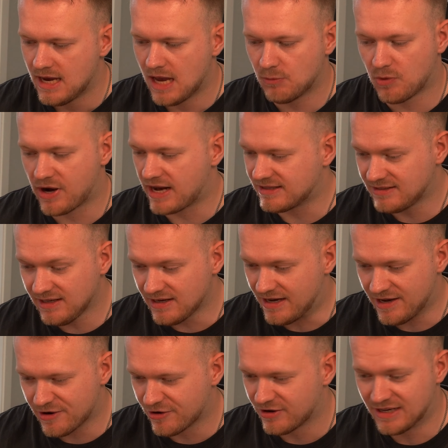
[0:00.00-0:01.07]
And what I did
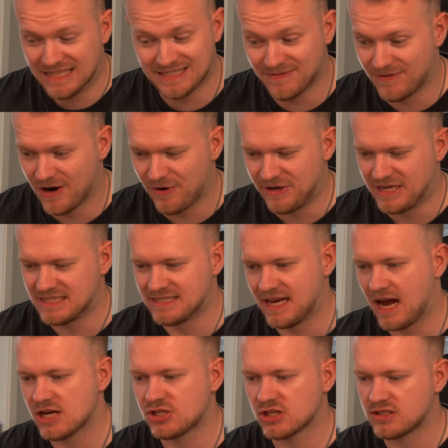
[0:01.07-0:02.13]
here is very easy.
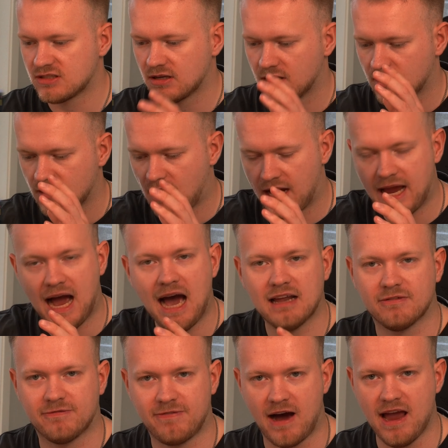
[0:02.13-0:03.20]
I
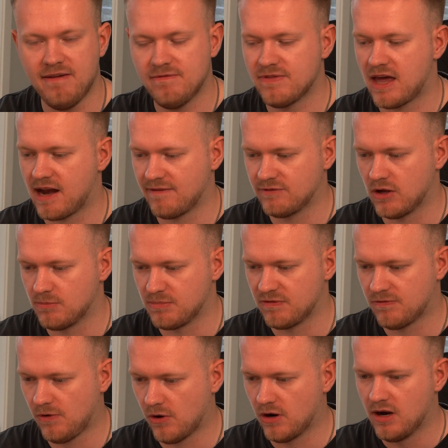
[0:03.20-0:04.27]
had 5 that I've done
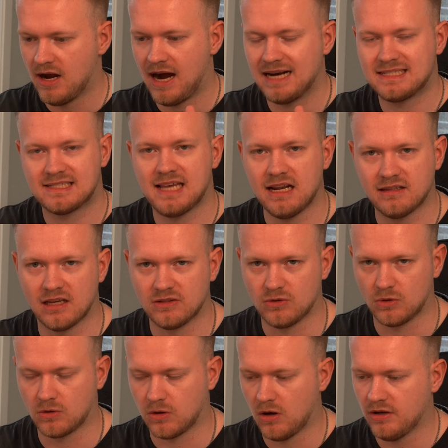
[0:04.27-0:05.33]
before. I sent it to
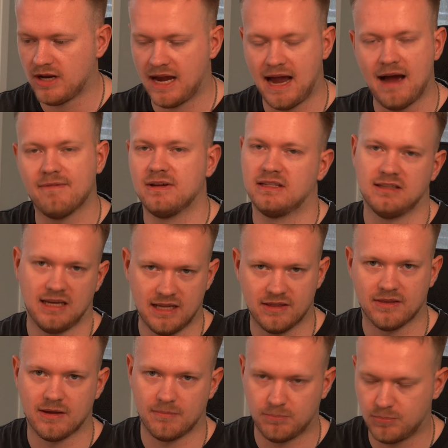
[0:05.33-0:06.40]
Claude. I have it
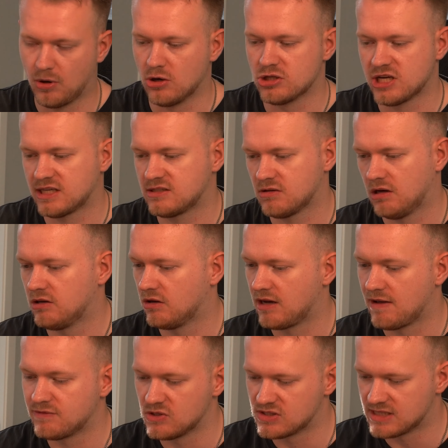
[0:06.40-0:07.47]
in the project, so I don't
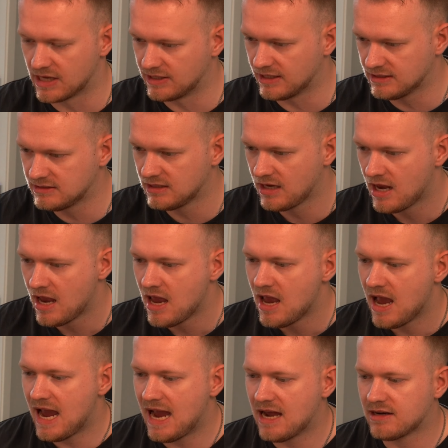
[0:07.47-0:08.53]
have to send it.
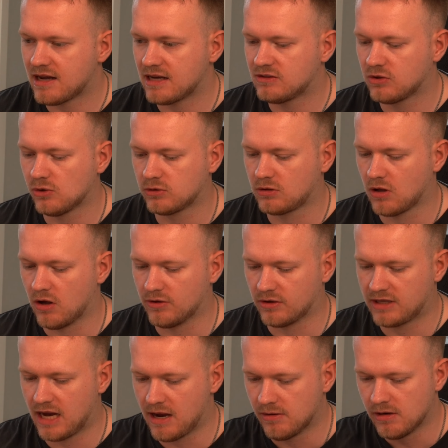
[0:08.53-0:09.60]
And I told Claude,
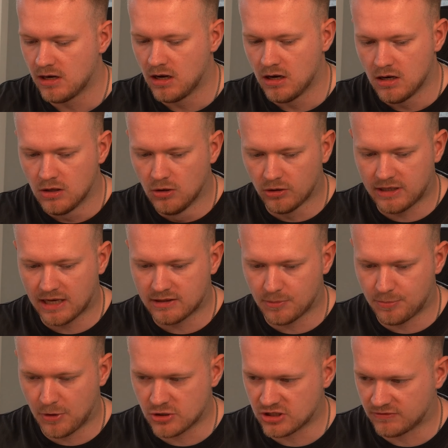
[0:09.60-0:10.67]
okay, look at the
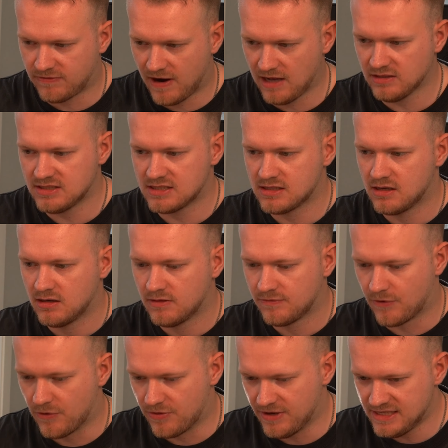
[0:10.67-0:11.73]
project files
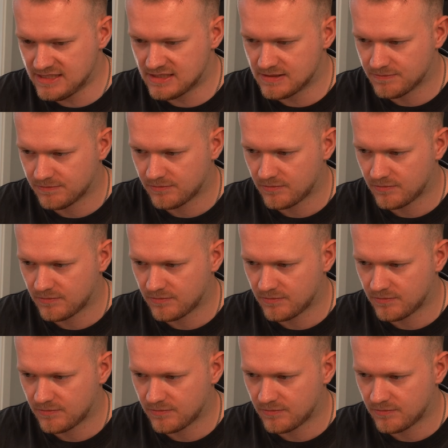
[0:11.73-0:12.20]
for this.